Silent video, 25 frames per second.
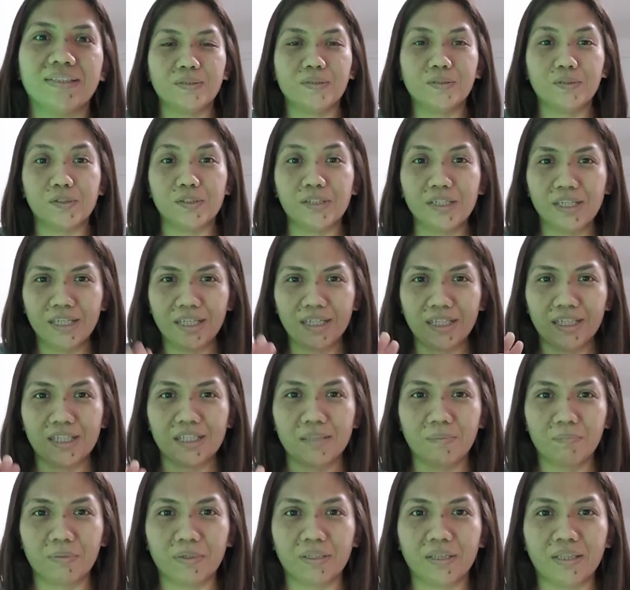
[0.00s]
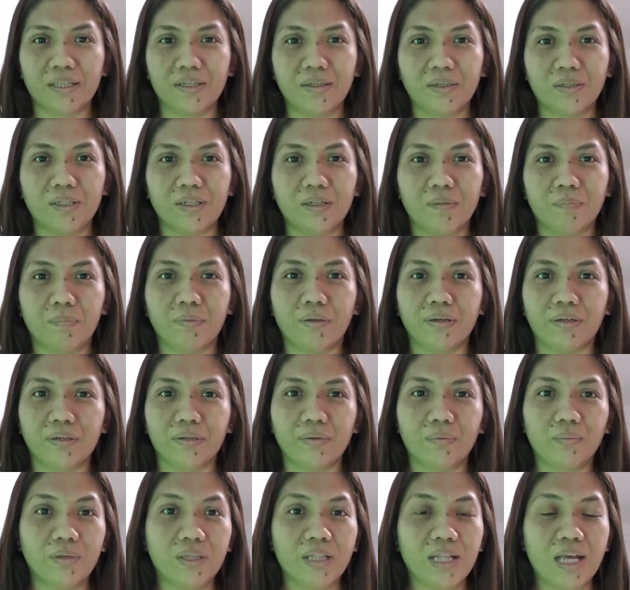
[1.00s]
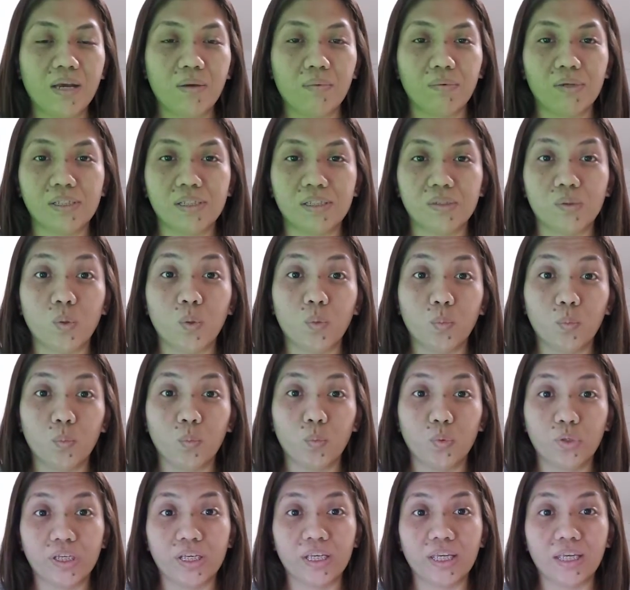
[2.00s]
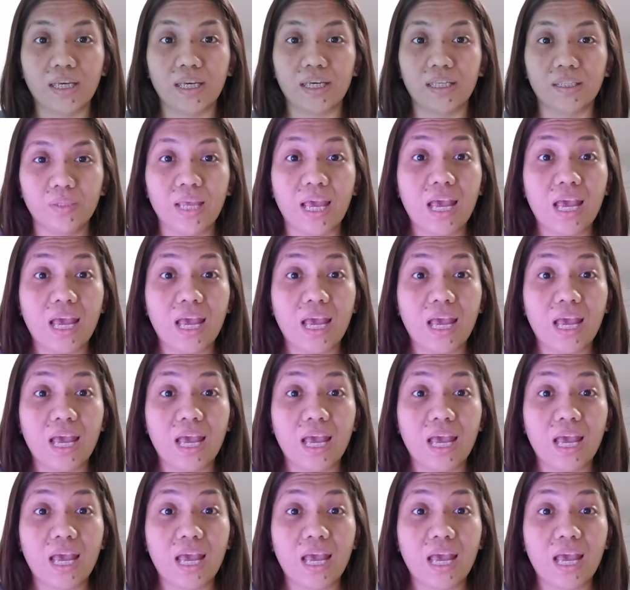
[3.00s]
During that particular period when I was home working at,